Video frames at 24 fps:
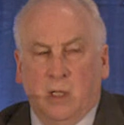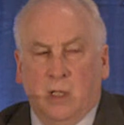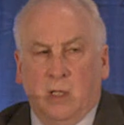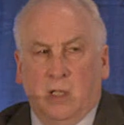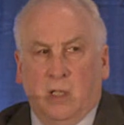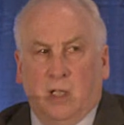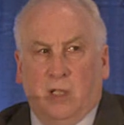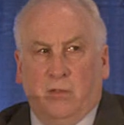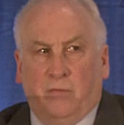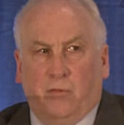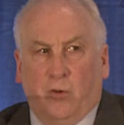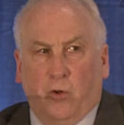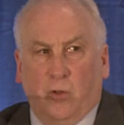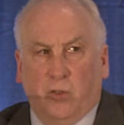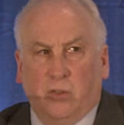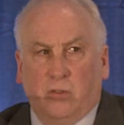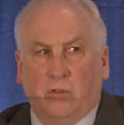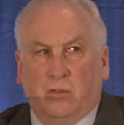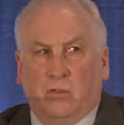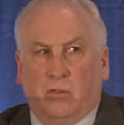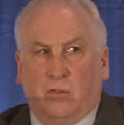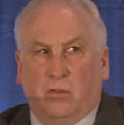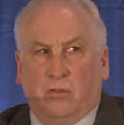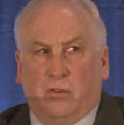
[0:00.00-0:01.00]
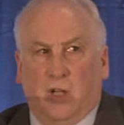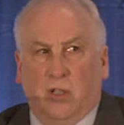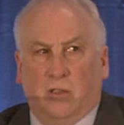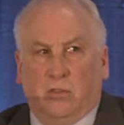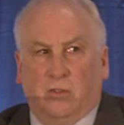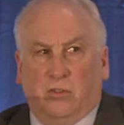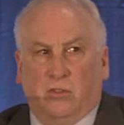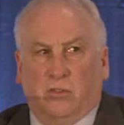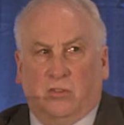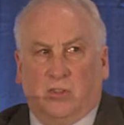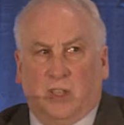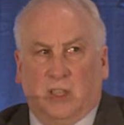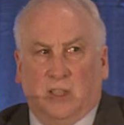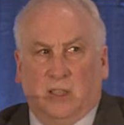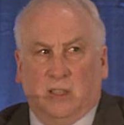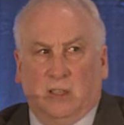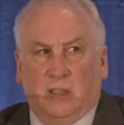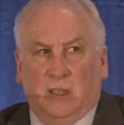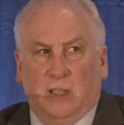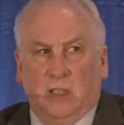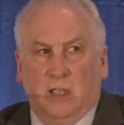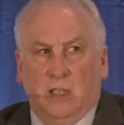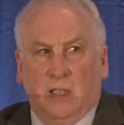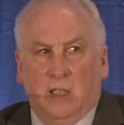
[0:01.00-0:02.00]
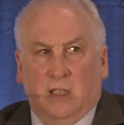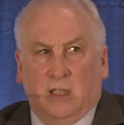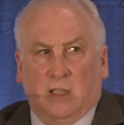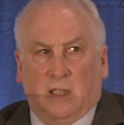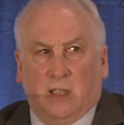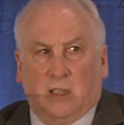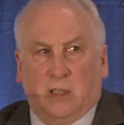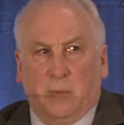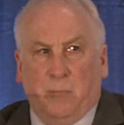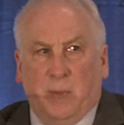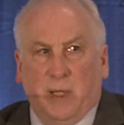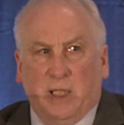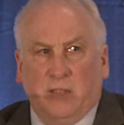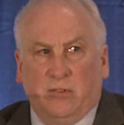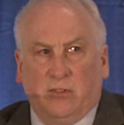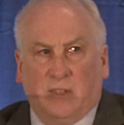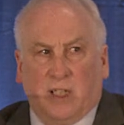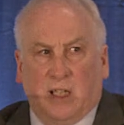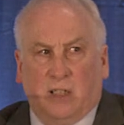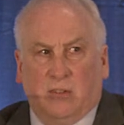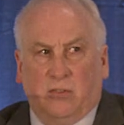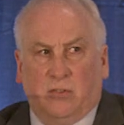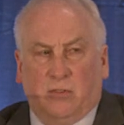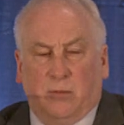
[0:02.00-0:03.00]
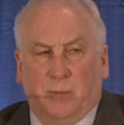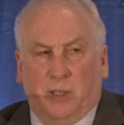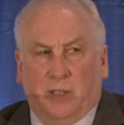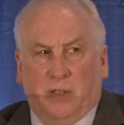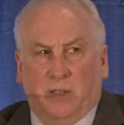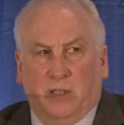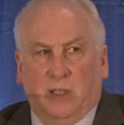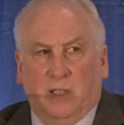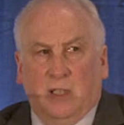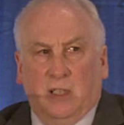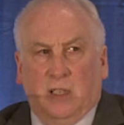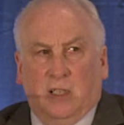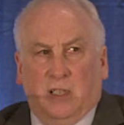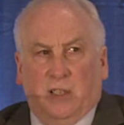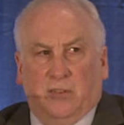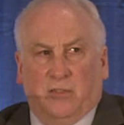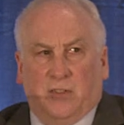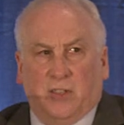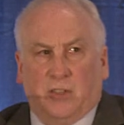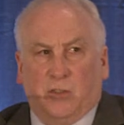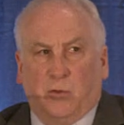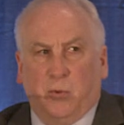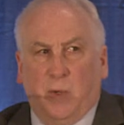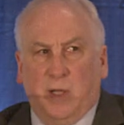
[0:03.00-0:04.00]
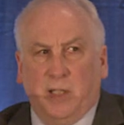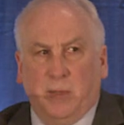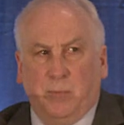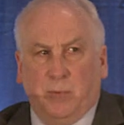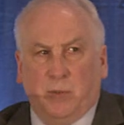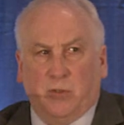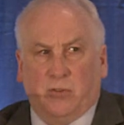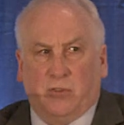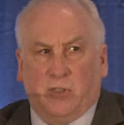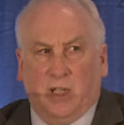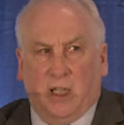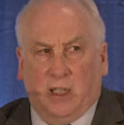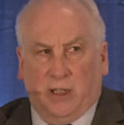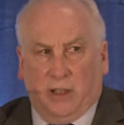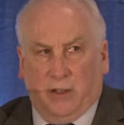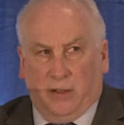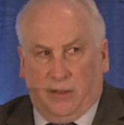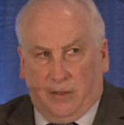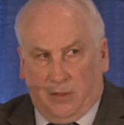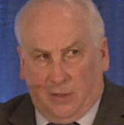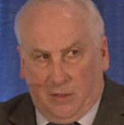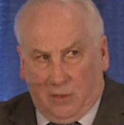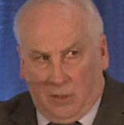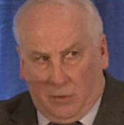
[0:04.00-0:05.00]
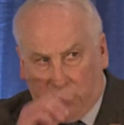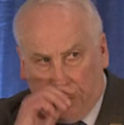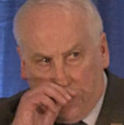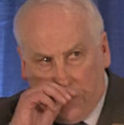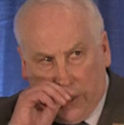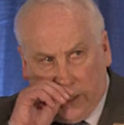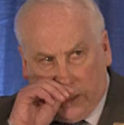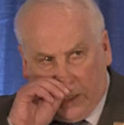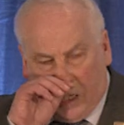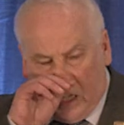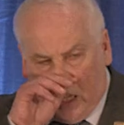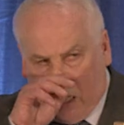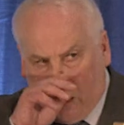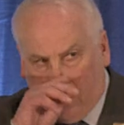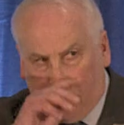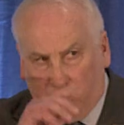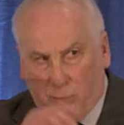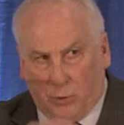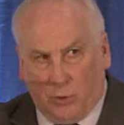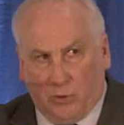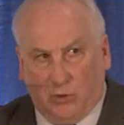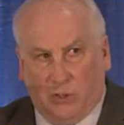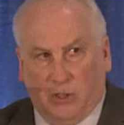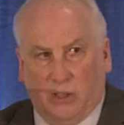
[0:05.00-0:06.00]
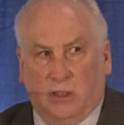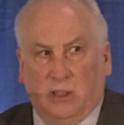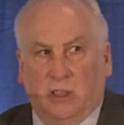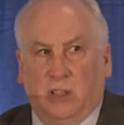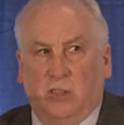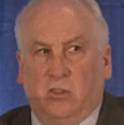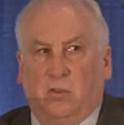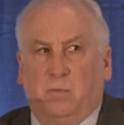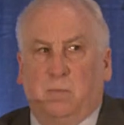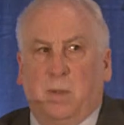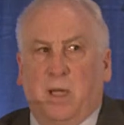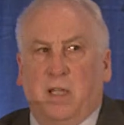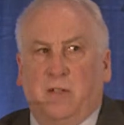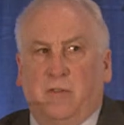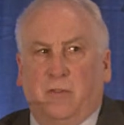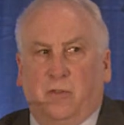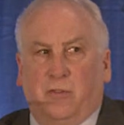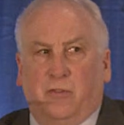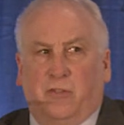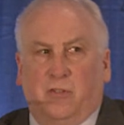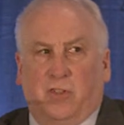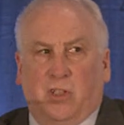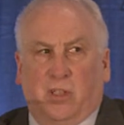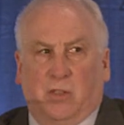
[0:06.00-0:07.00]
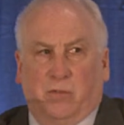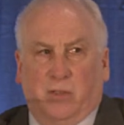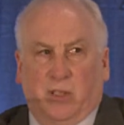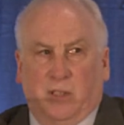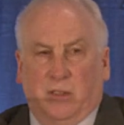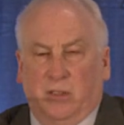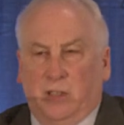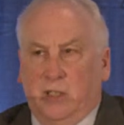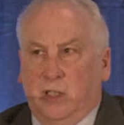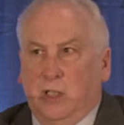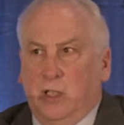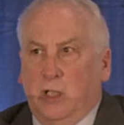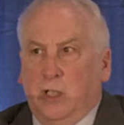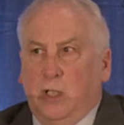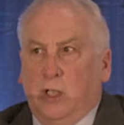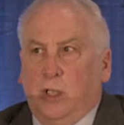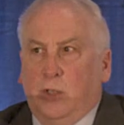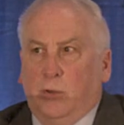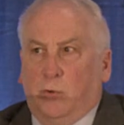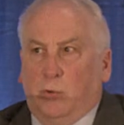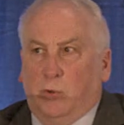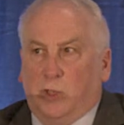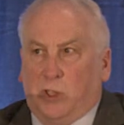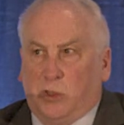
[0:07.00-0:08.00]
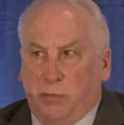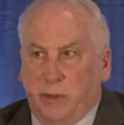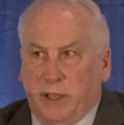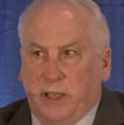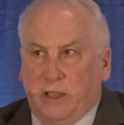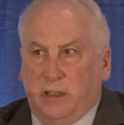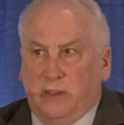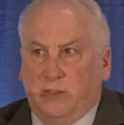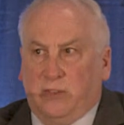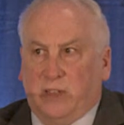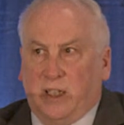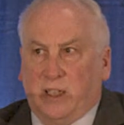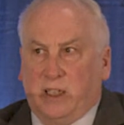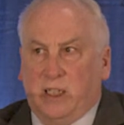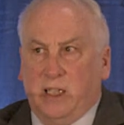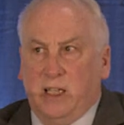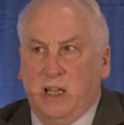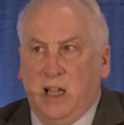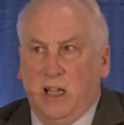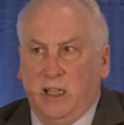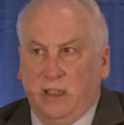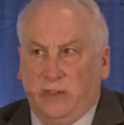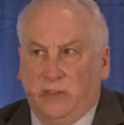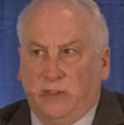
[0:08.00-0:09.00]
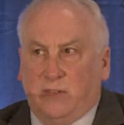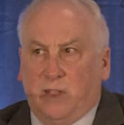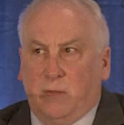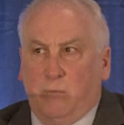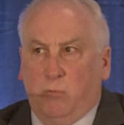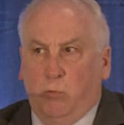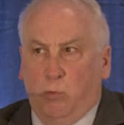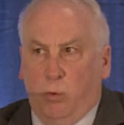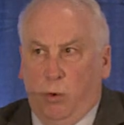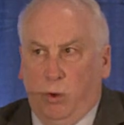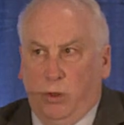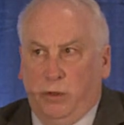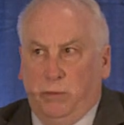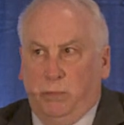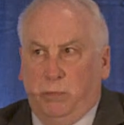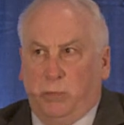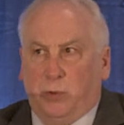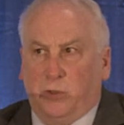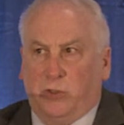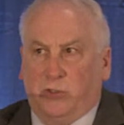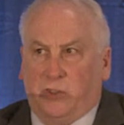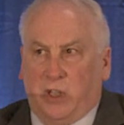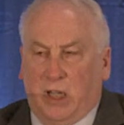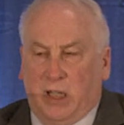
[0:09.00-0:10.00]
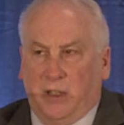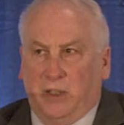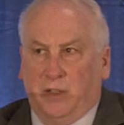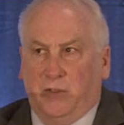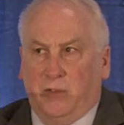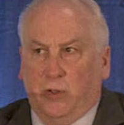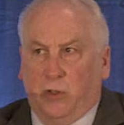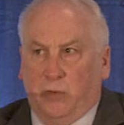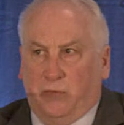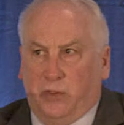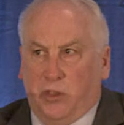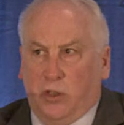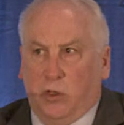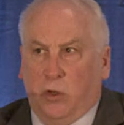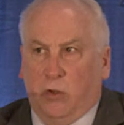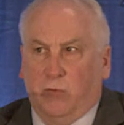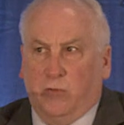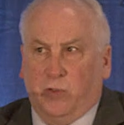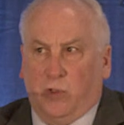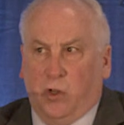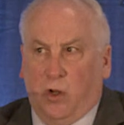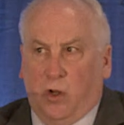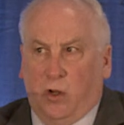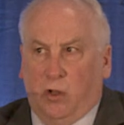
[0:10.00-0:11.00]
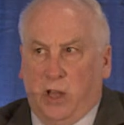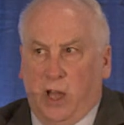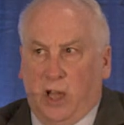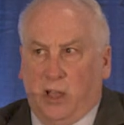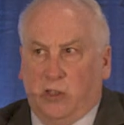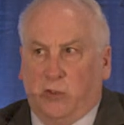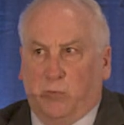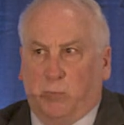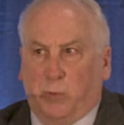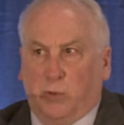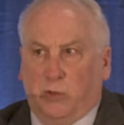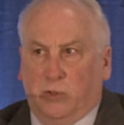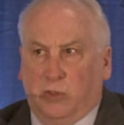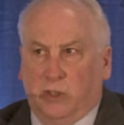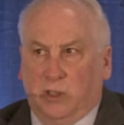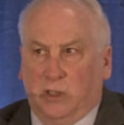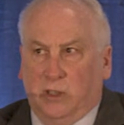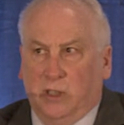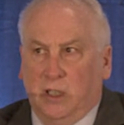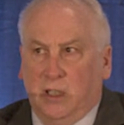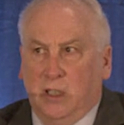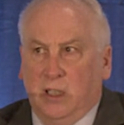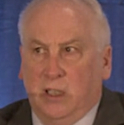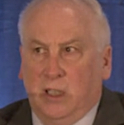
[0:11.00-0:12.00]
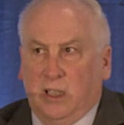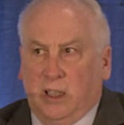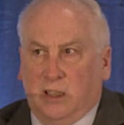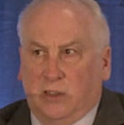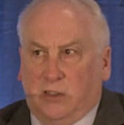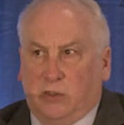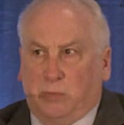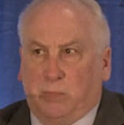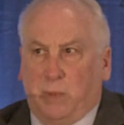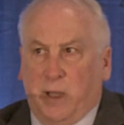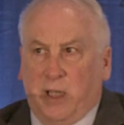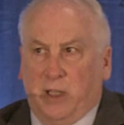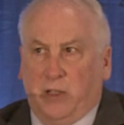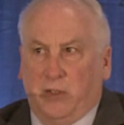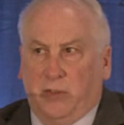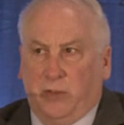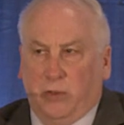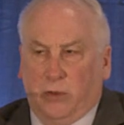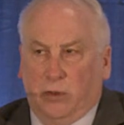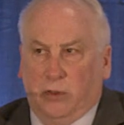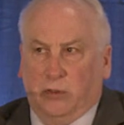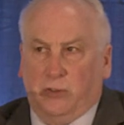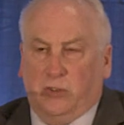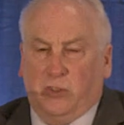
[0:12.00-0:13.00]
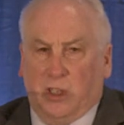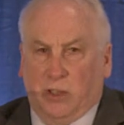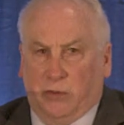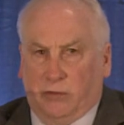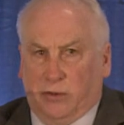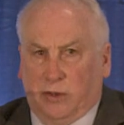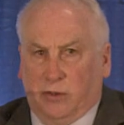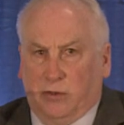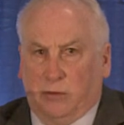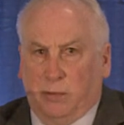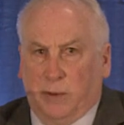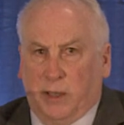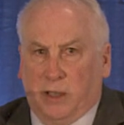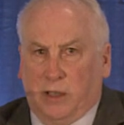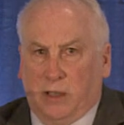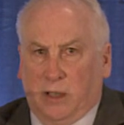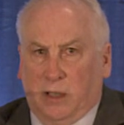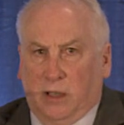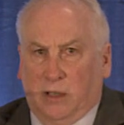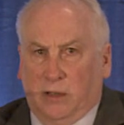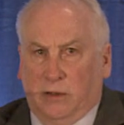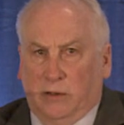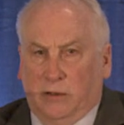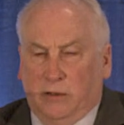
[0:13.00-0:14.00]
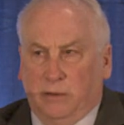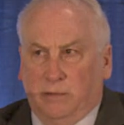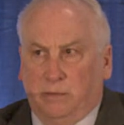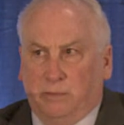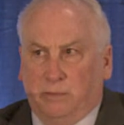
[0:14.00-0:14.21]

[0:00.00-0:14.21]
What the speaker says: He further goes on to state that the best guesstimate is that 20% of the mental health budget is spent on children, which means that less than 1% of the overall health budget is spent on children's mental health.